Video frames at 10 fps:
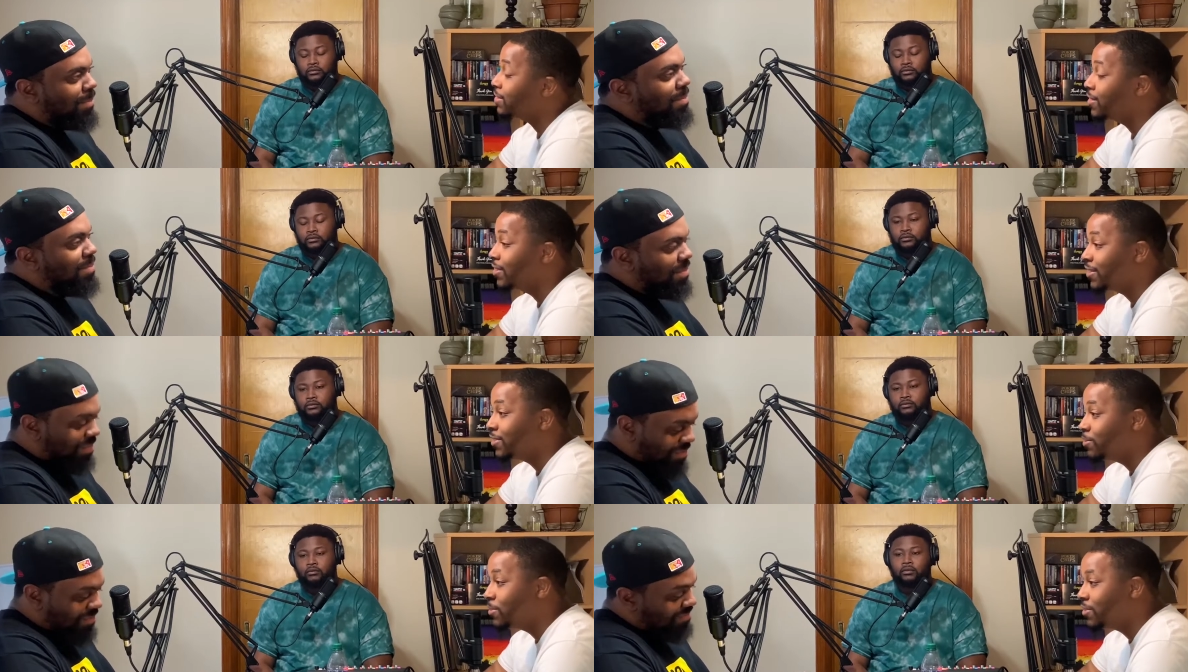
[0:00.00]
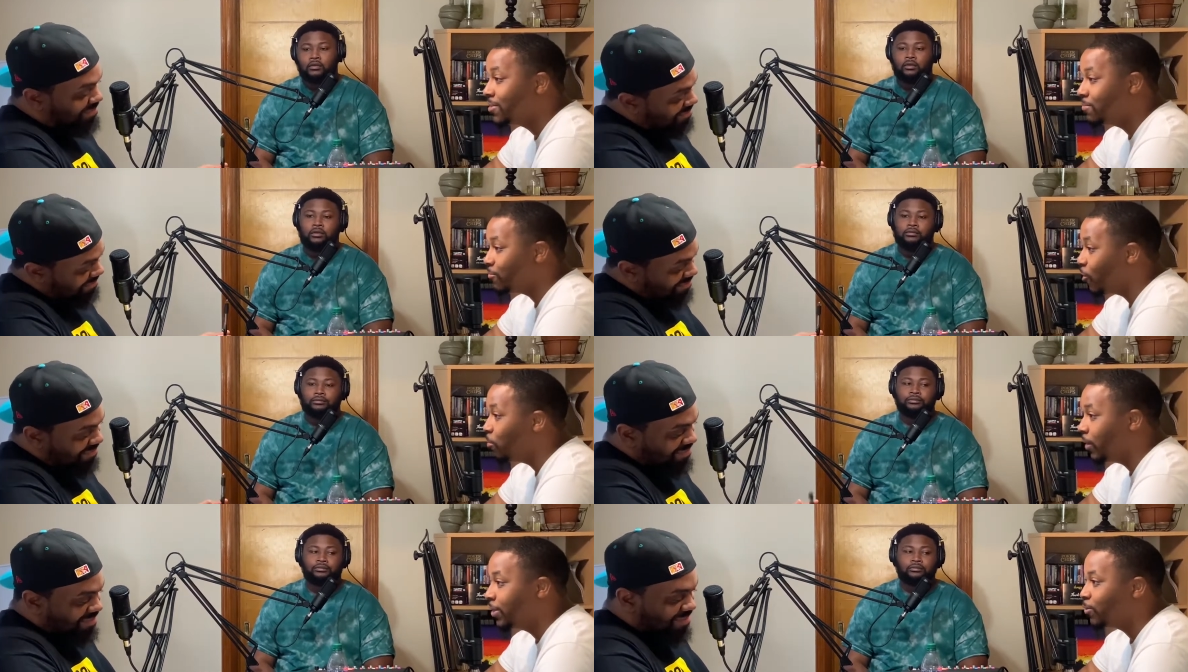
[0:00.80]
Speaker 1: son because he was
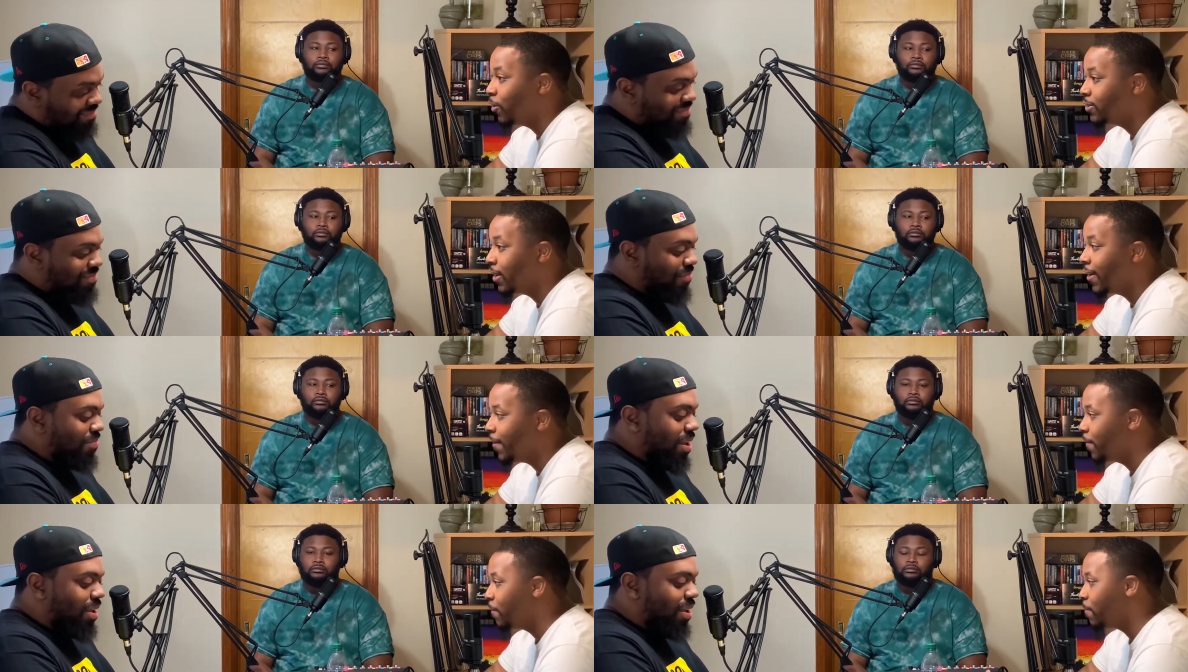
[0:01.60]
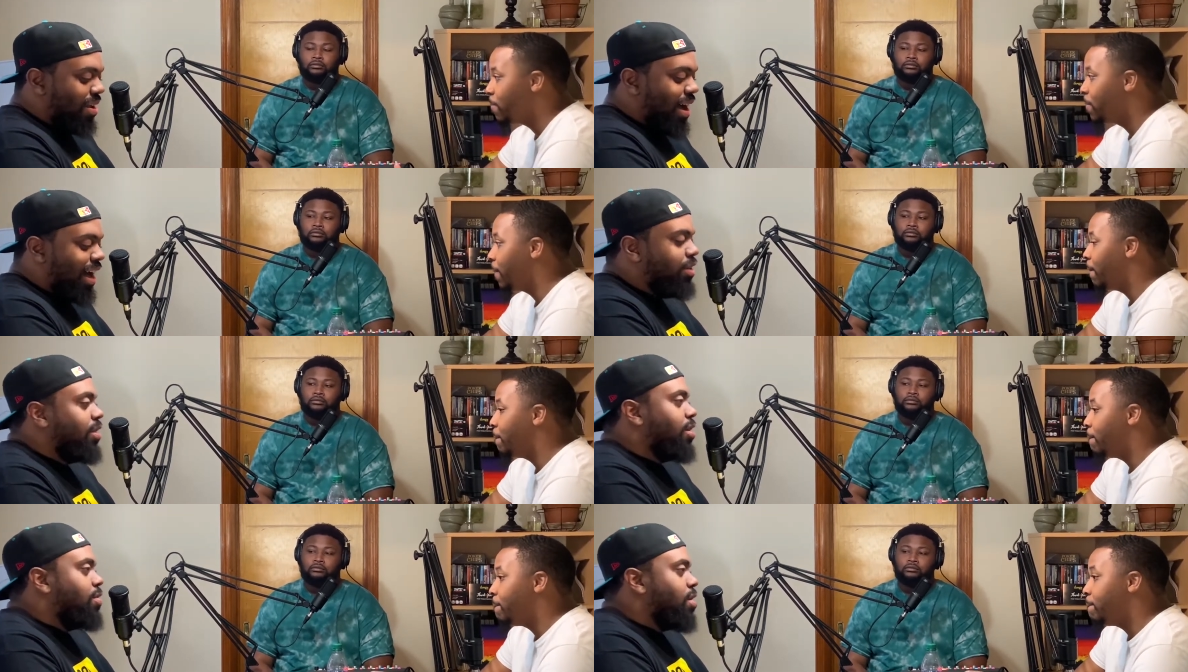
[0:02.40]
wrong place, wrong time. How you
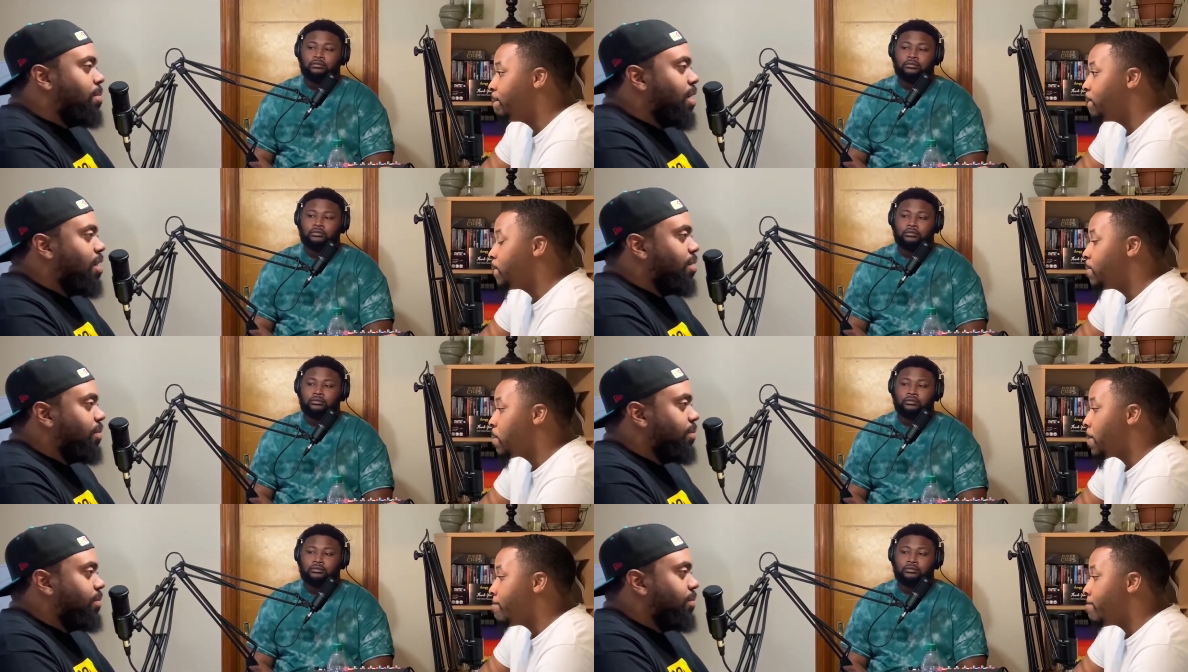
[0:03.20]
think they're gonna come together?